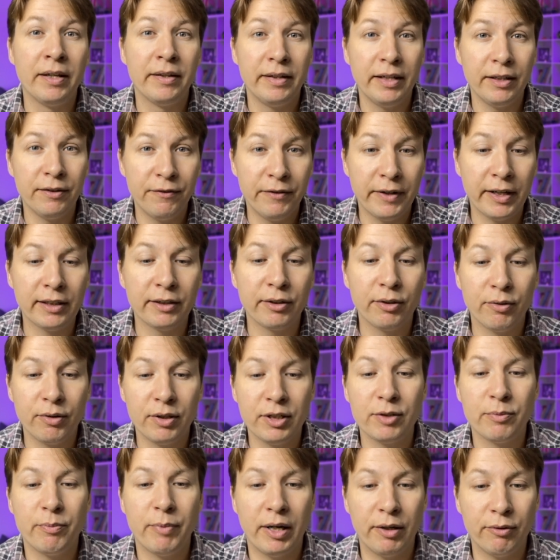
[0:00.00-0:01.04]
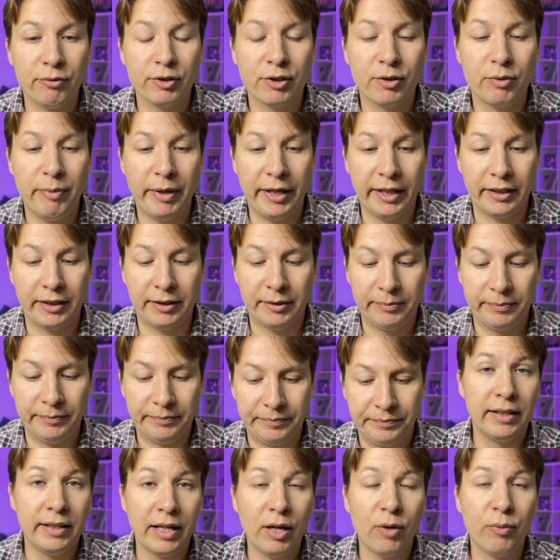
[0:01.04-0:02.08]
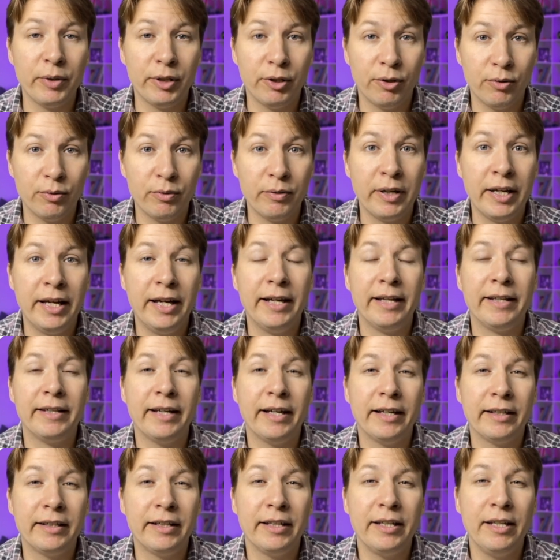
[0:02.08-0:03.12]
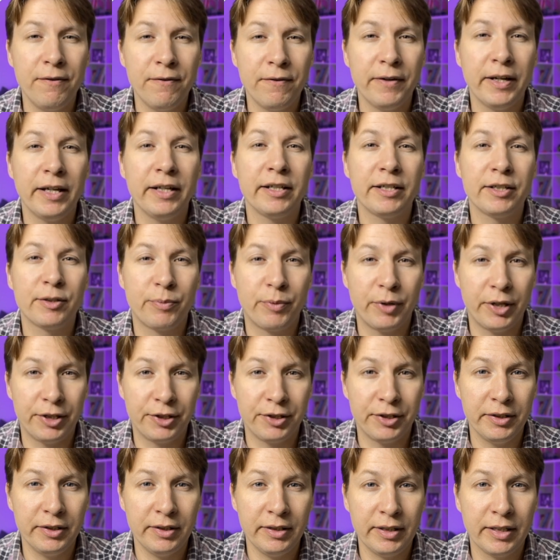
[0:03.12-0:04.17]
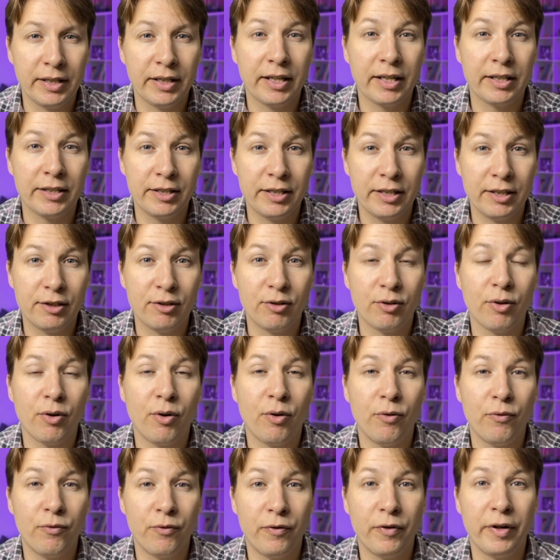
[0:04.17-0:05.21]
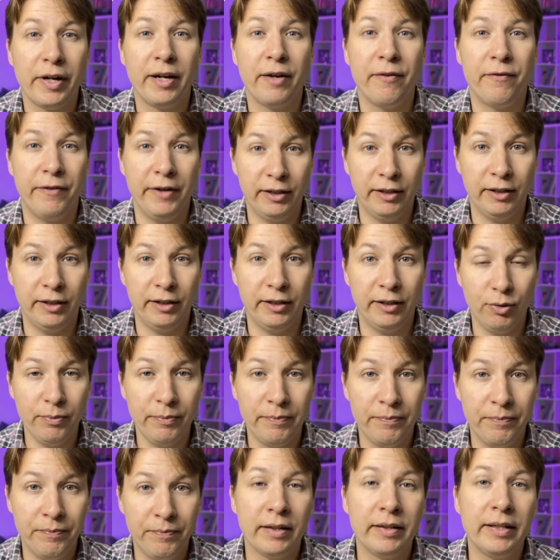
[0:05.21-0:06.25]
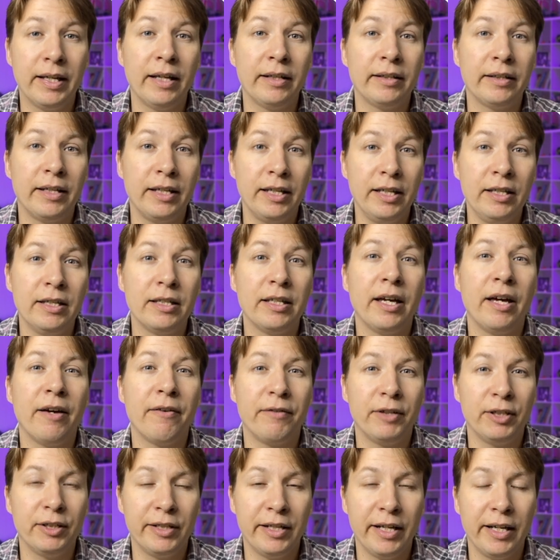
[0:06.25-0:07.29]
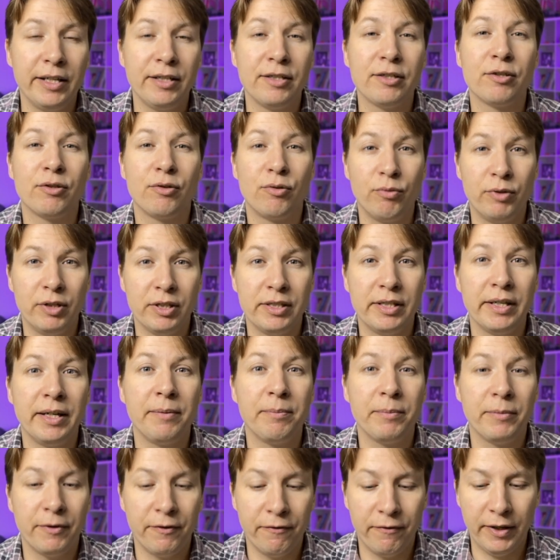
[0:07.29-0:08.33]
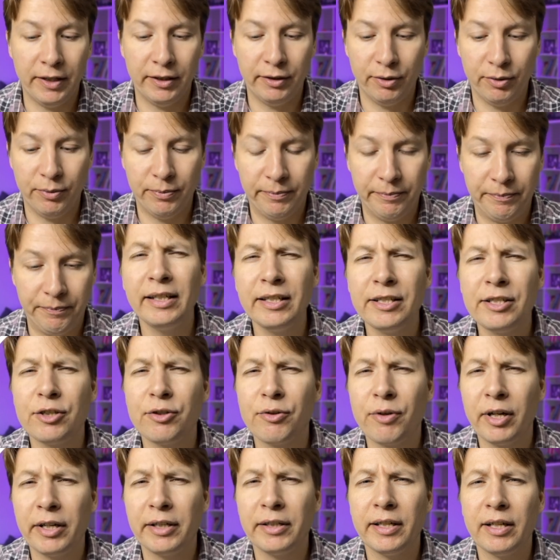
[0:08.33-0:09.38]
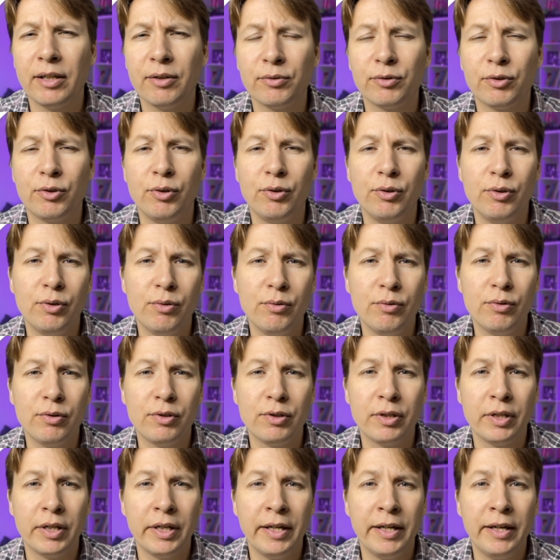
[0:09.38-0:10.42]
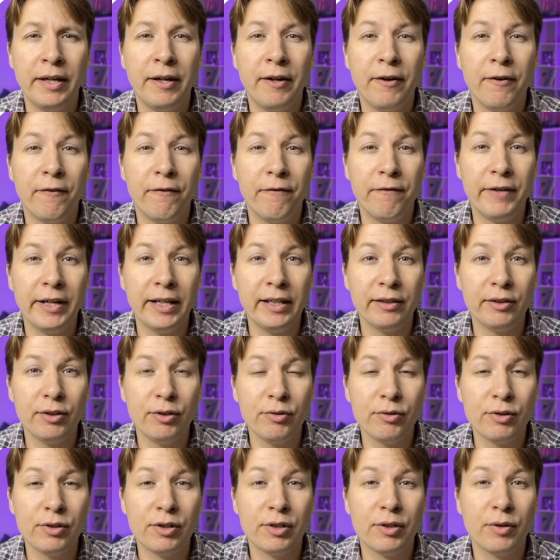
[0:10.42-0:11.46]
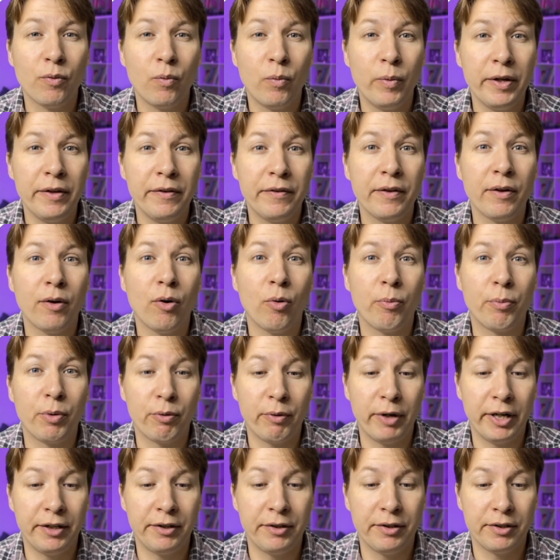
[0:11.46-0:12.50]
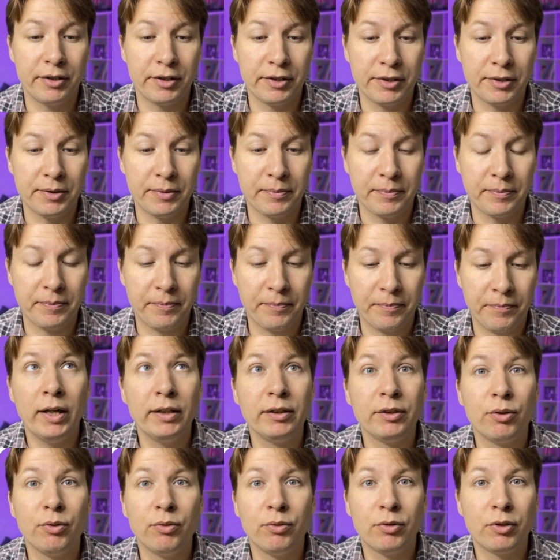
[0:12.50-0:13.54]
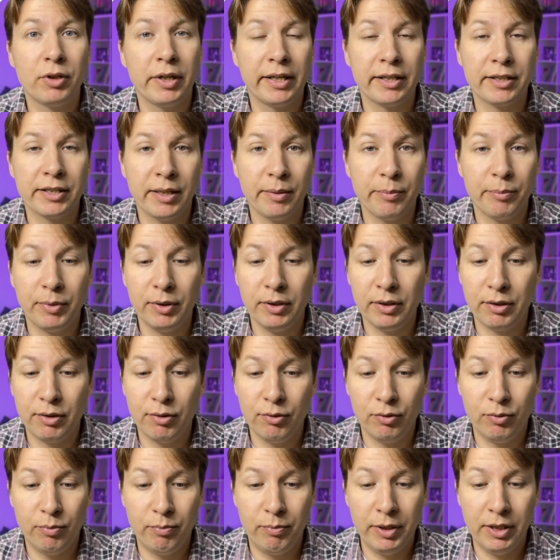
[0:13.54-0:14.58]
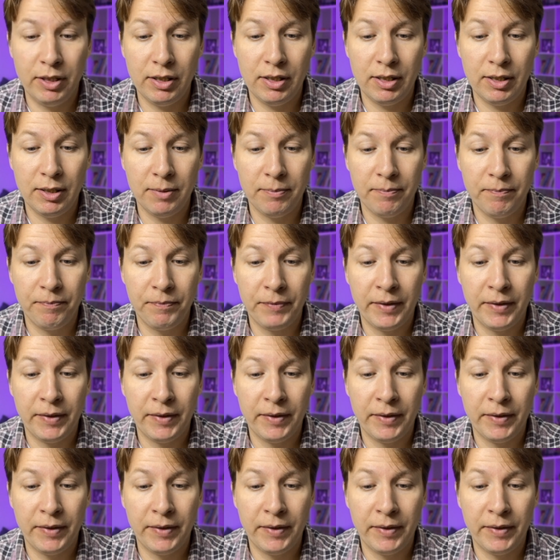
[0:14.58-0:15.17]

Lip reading: that value is bounced back. Now we know that if an expression consists of a value, then it evaluates to the same value. Let's try now to use values with operators. One good example could be